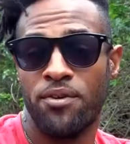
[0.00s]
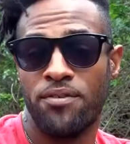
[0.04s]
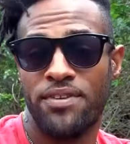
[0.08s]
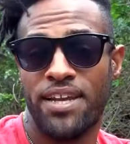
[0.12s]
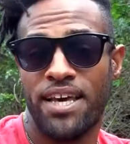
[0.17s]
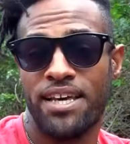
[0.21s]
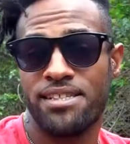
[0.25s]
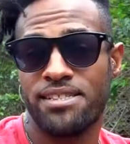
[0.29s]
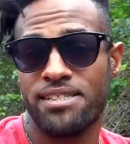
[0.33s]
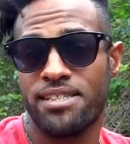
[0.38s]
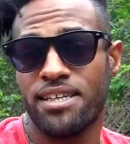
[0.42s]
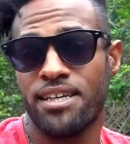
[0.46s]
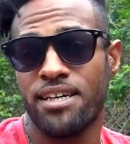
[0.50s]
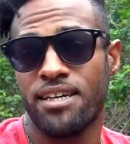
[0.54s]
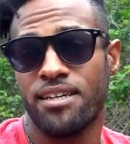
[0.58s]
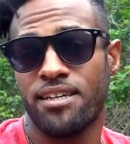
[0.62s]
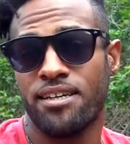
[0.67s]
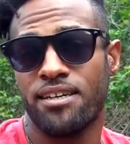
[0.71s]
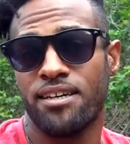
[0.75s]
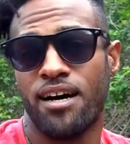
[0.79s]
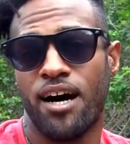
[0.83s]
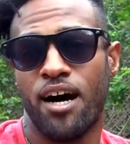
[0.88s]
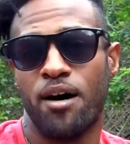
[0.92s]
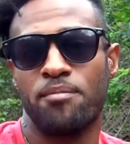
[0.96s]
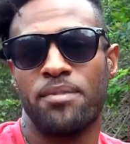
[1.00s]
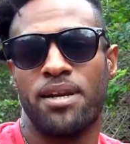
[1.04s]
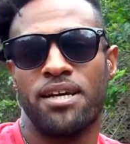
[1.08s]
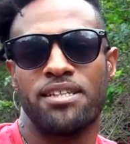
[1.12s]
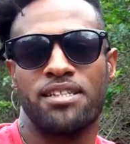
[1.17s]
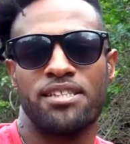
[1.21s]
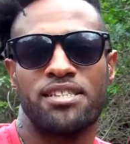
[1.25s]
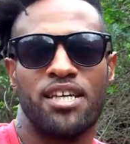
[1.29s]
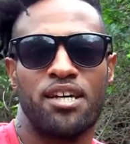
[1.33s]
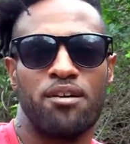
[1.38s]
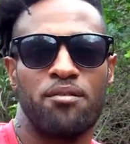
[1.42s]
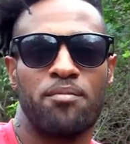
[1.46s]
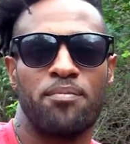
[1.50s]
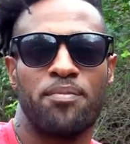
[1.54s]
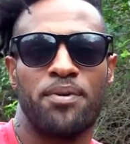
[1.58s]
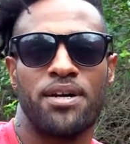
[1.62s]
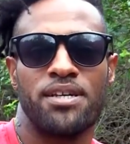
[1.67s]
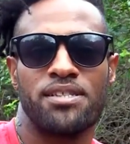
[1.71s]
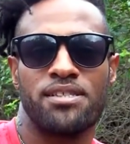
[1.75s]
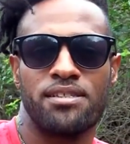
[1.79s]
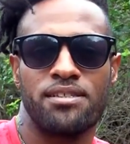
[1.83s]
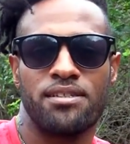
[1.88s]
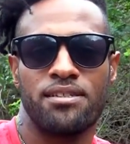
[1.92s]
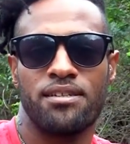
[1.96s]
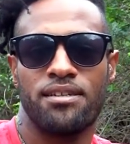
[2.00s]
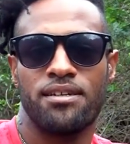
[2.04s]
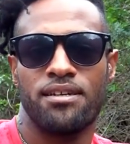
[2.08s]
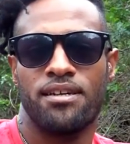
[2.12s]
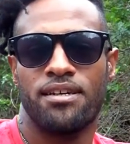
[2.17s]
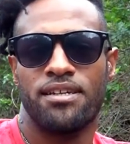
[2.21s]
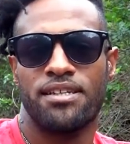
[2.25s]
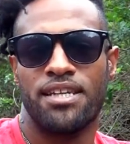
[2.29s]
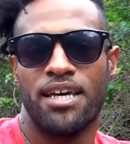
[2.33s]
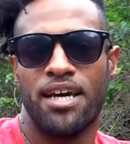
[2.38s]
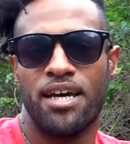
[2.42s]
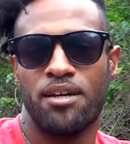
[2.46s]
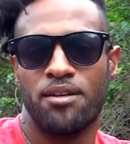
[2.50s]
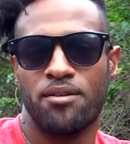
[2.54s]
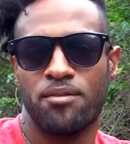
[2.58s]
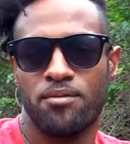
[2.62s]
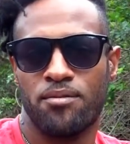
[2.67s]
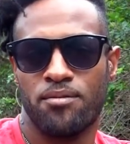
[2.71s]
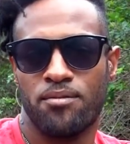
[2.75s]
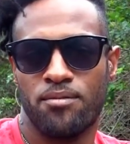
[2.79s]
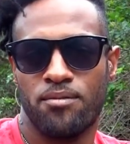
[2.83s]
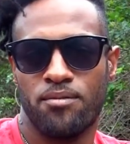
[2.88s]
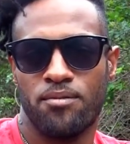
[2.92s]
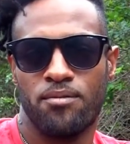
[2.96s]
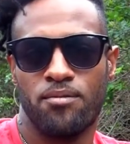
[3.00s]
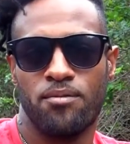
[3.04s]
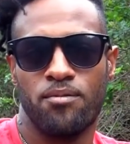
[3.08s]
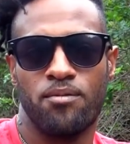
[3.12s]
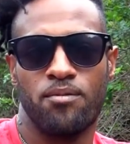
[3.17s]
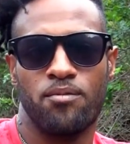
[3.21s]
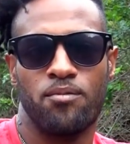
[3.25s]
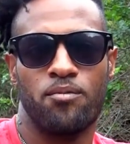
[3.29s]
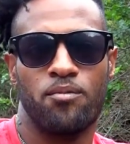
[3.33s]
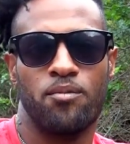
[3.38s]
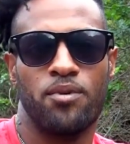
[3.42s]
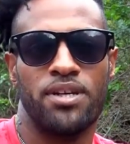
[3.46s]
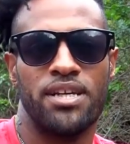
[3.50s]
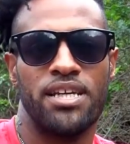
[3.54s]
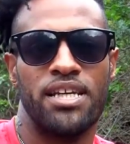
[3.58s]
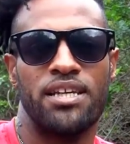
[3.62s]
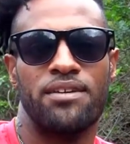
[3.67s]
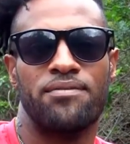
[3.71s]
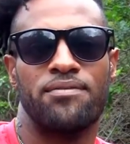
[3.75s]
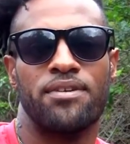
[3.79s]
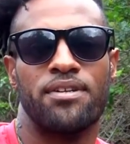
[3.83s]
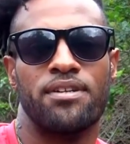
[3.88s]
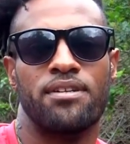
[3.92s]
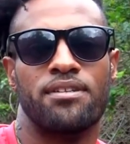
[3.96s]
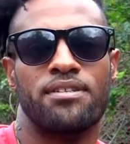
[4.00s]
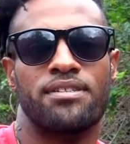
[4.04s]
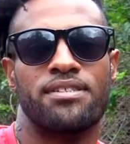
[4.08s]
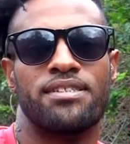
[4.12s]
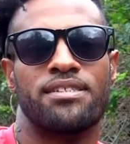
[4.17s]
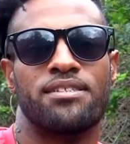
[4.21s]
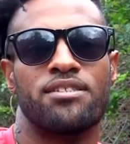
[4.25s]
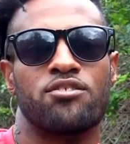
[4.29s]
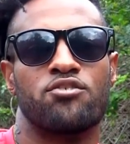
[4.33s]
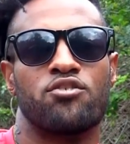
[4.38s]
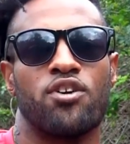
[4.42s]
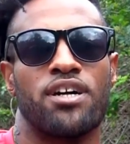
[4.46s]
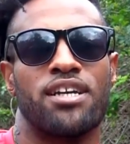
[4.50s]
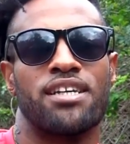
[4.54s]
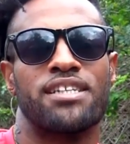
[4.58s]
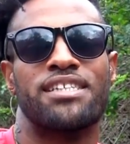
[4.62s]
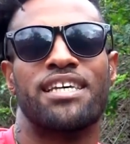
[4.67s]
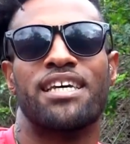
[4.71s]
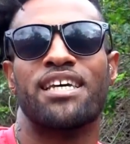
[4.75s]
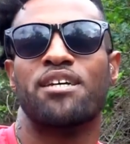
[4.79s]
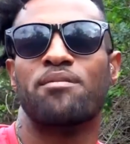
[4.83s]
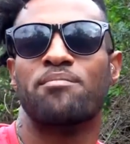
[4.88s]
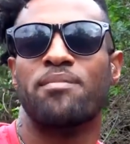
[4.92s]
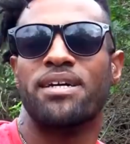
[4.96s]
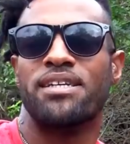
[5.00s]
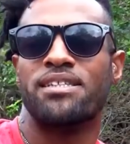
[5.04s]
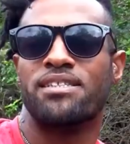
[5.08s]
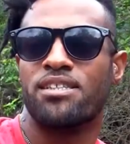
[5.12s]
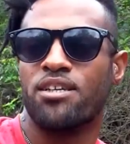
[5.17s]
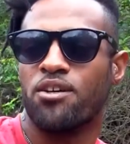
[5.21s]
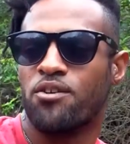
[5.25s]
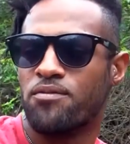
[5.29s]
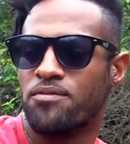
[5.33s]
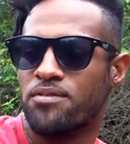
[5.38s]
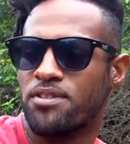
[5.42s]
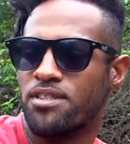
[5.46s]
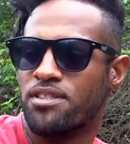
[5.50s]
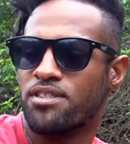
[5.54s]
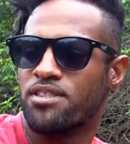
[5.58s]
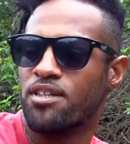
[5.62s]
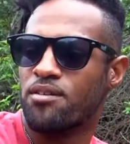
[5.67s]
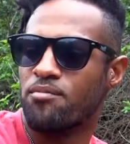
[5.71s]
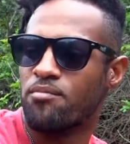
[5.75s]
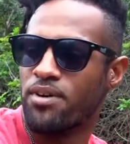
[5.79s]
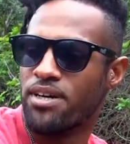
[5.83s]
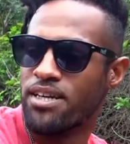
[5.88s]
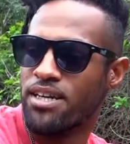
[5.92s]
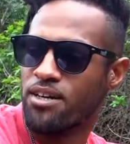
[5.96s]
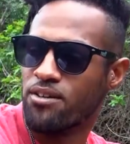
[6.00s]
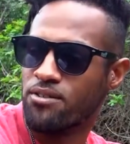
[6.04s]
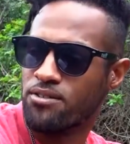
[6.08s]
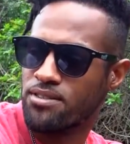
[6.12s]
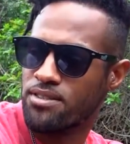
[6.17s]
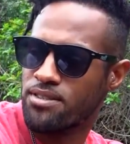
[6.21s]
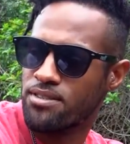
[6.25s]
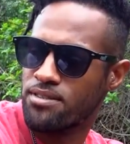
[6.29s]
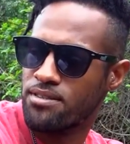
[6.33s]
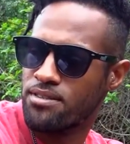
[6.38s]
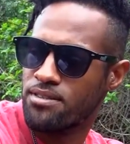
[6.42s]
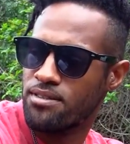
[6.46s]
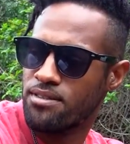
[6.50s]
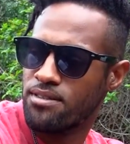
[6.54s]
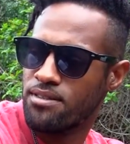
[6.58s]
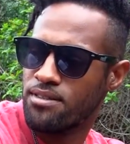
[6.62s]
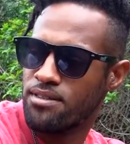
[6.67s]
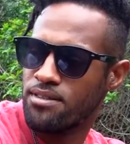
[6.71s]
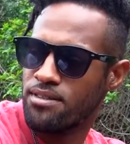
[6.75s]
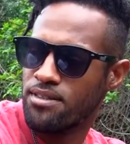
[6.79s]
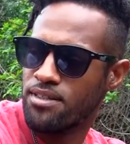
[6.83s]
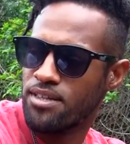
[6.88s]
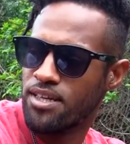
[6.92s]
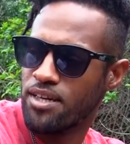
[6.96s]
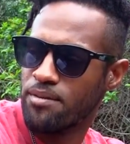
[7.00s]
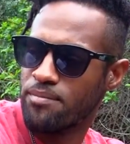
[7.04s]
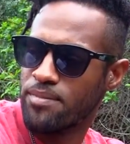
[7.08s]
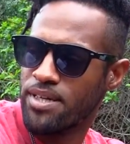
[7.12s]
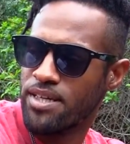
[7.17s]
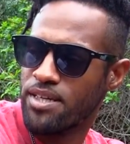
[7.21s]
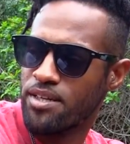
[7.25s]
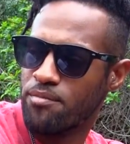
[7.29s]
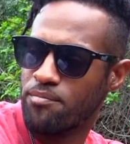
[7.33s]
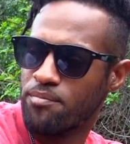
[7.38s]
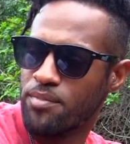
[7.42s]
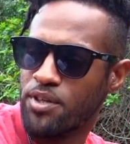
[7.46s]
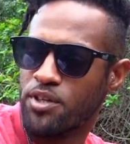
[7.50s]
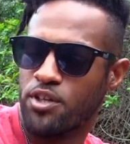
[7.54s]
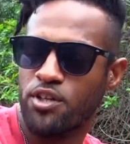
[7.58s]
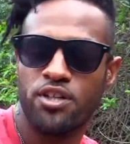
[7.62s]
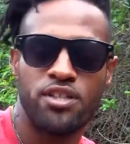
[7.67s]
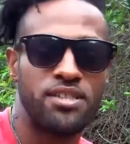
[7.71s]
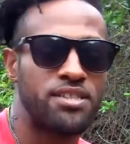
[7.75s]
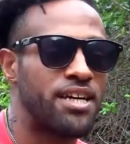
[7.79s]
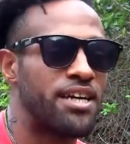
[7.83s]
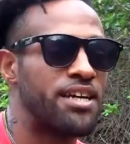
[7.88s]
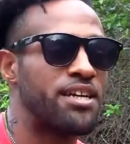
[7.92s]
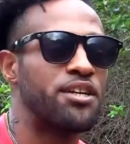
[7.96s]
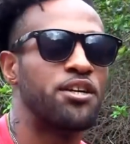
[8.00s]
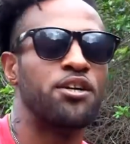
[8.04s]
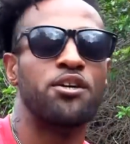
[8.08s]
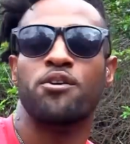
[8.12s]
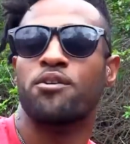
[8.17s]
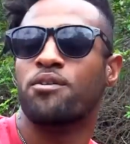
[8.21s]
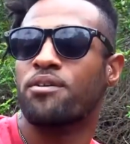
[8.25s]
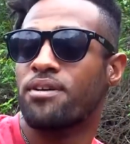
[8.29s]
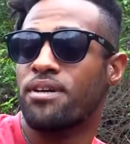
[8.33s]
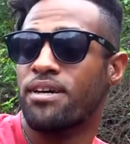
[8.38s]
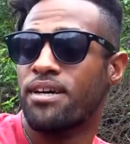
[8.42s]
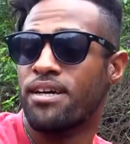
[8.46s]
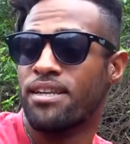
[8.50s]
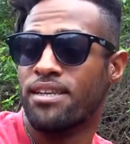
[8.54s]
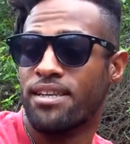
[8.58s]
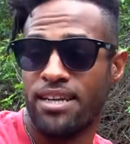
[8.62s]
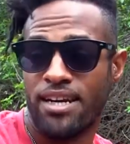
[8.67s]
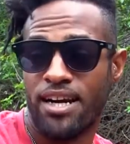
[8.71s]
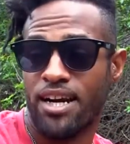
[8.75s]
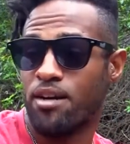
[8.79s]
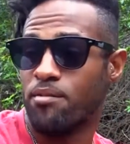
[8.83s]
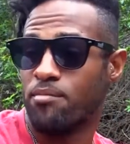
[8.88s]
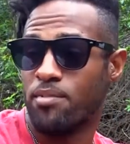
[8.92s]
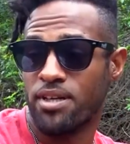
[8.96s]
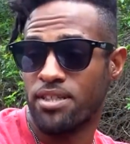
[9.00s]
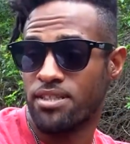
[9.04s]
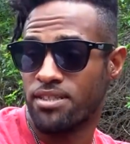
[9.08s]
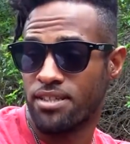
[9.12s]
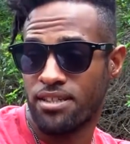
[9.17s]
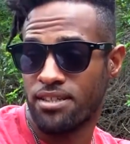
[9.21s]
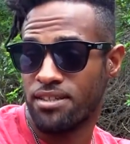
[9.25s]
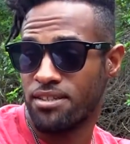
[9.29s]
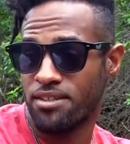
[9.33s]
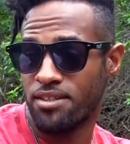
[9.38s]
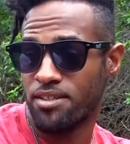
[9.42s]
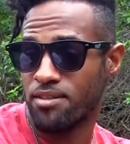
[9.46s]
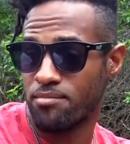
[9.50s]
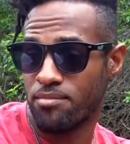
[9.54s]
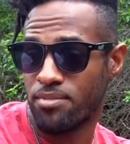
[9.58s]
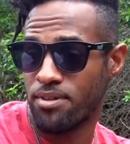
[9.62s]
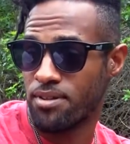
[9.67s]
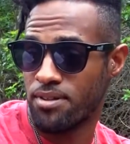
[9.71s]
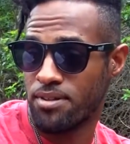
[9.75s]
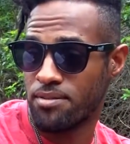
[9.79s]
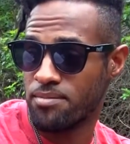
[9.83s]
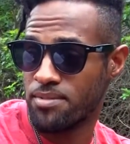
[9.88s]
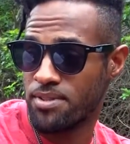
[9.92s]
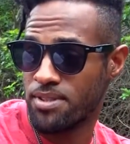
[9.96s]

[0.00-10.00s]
with that said, I'm not the type of person that would even try to take myself to someone else. You know what I mean? Because I know that everybody's got their hand problems.